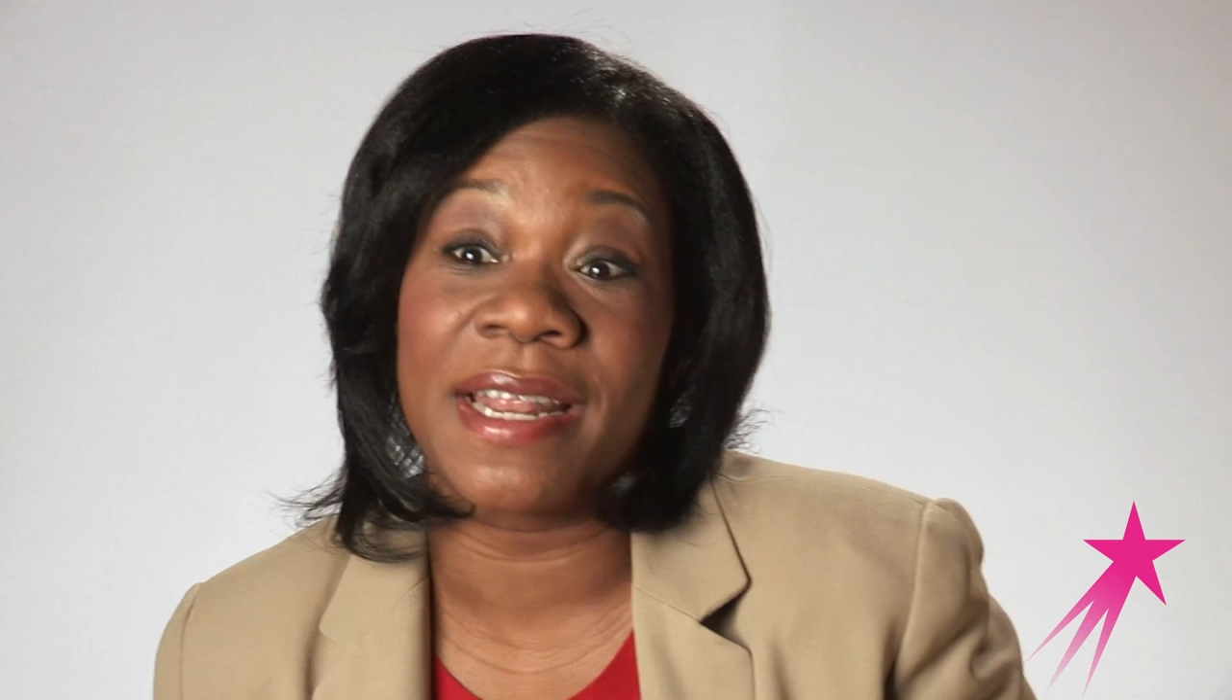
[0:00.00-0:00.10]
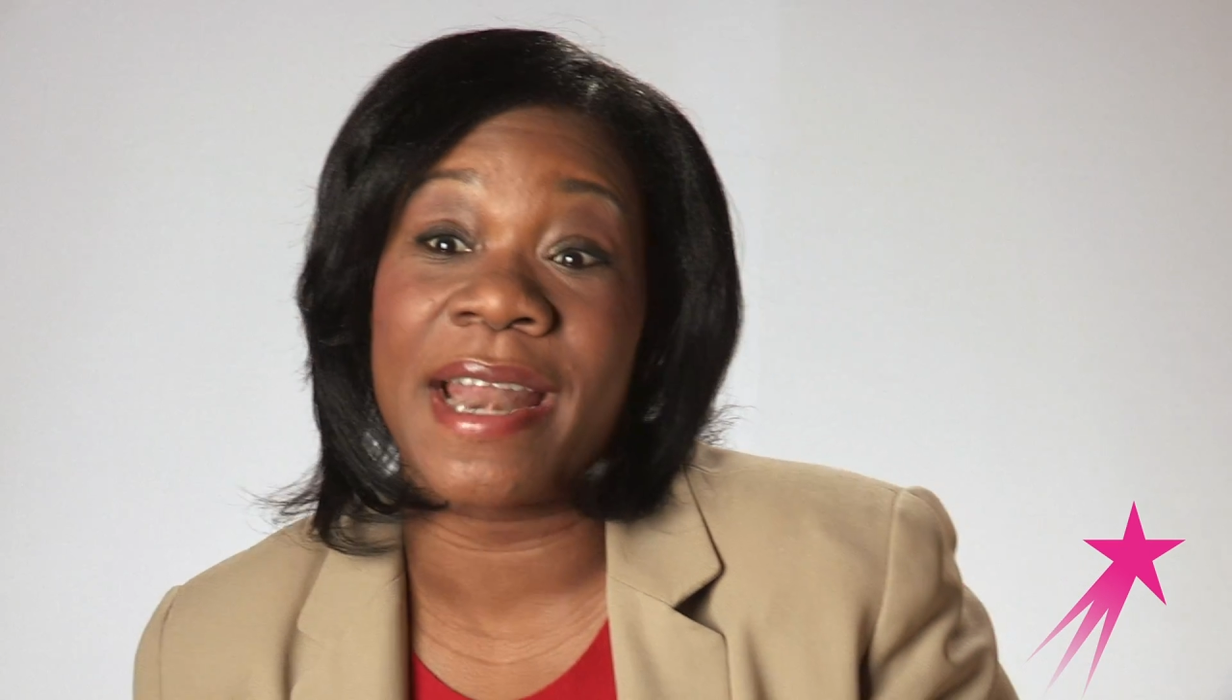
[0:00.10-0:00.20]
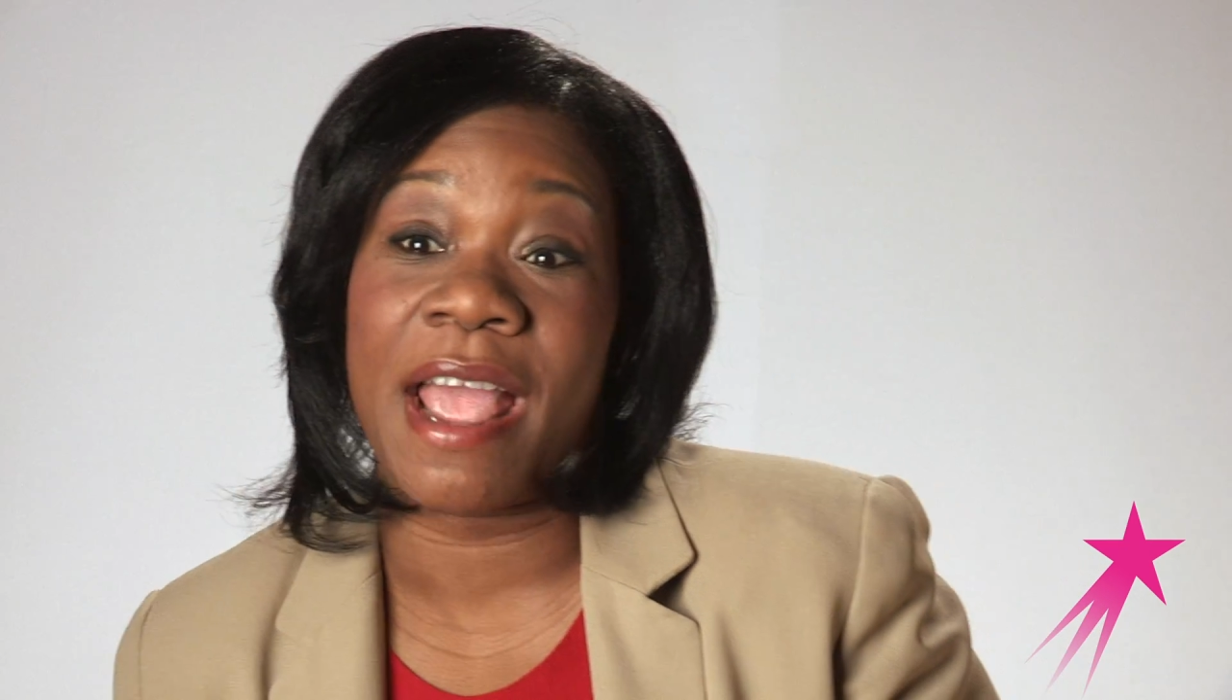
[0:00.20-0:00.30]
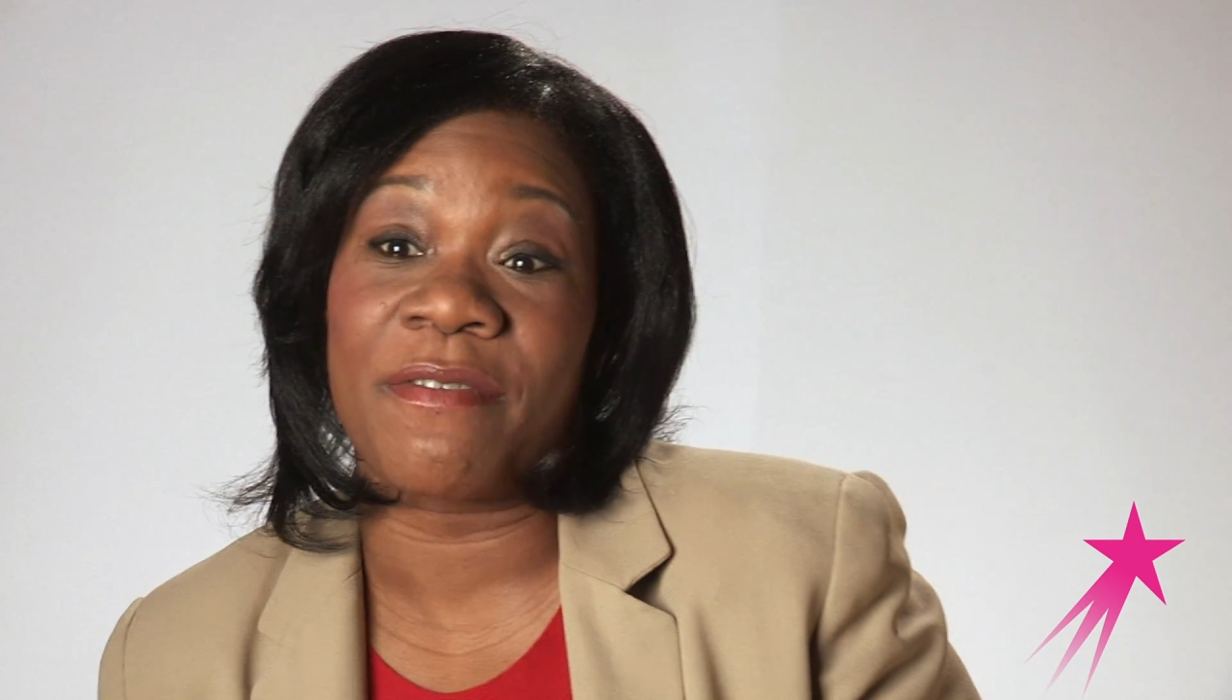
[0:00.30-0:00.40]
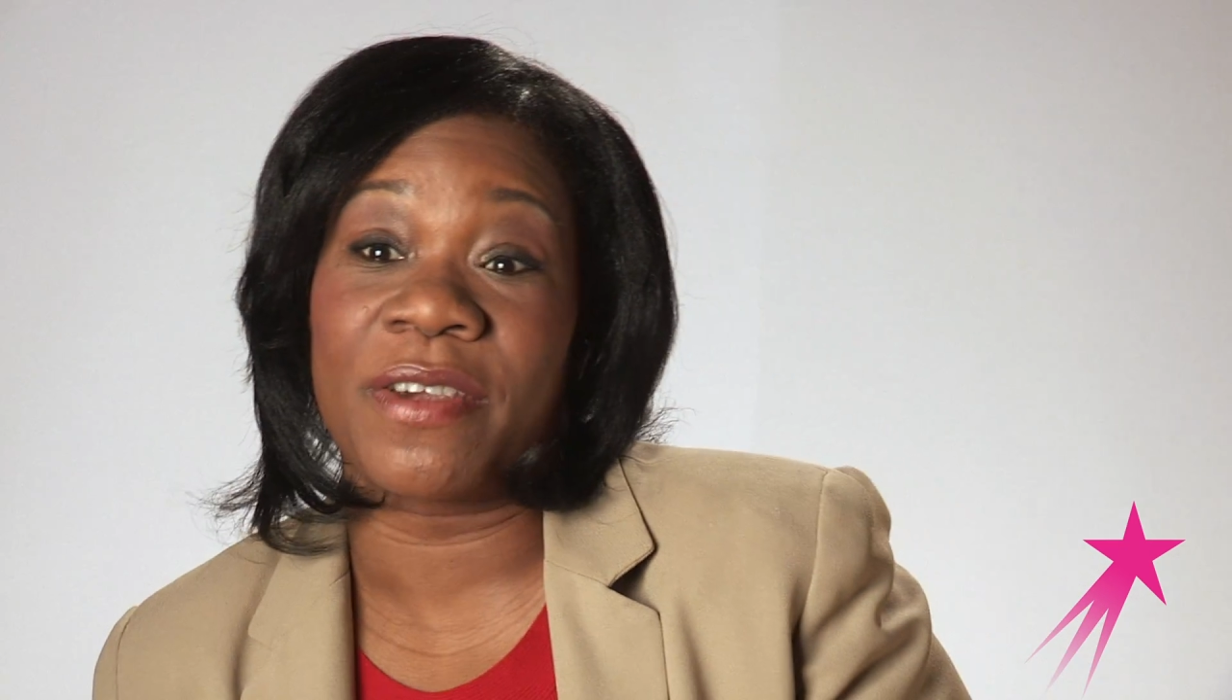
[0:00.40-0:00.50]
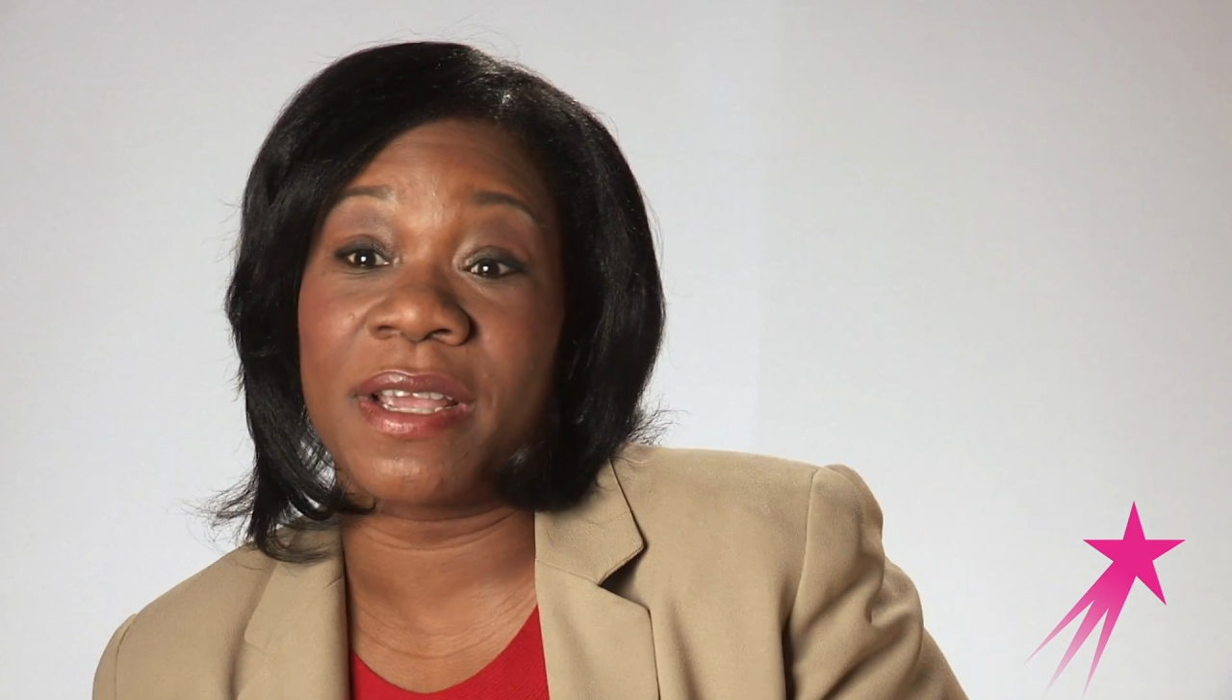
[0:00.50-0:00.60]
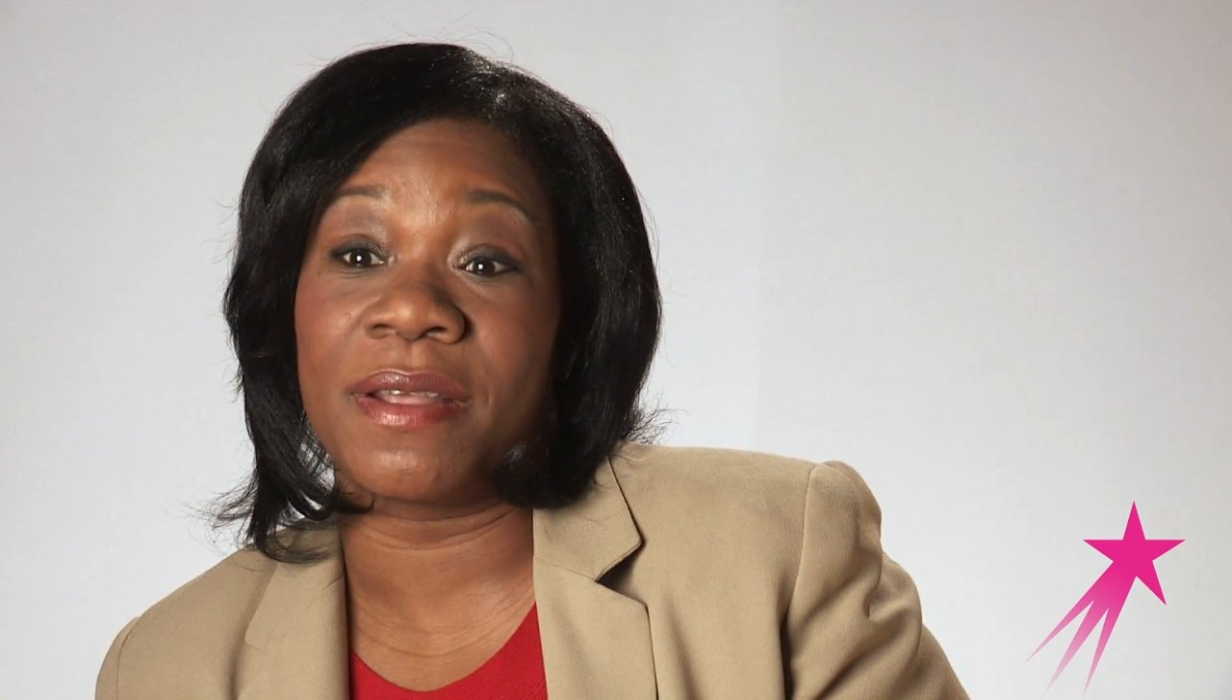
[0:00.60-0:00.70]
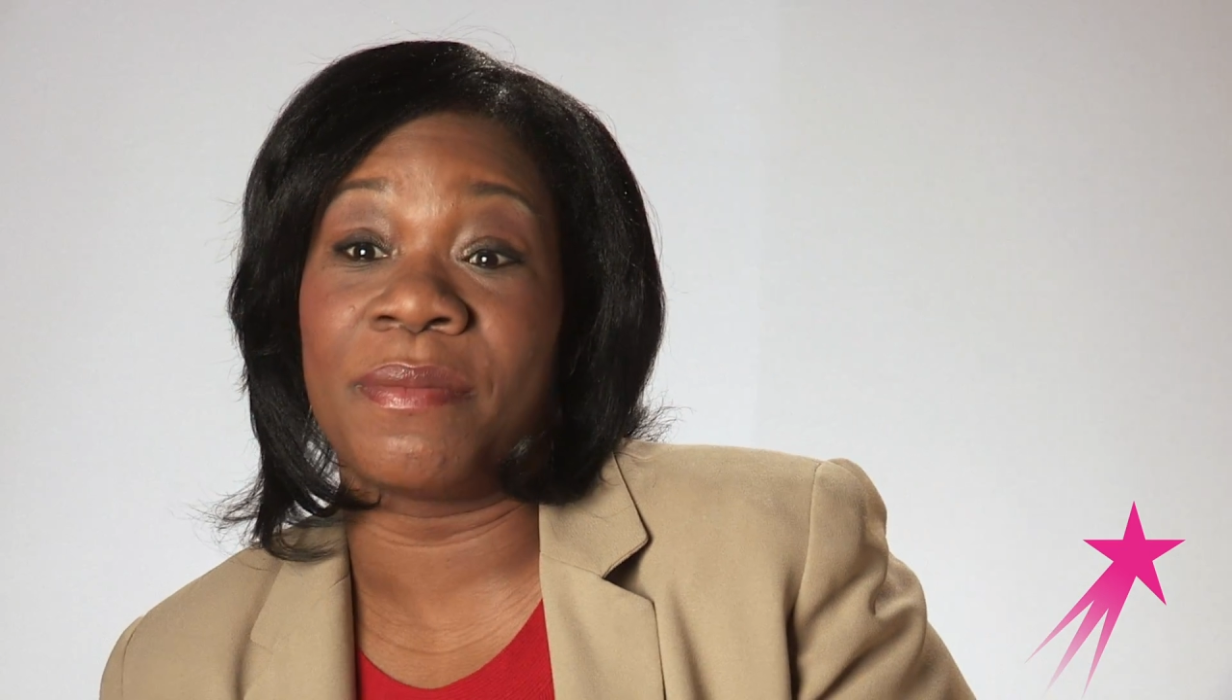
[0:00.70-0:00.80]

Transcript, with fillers: and African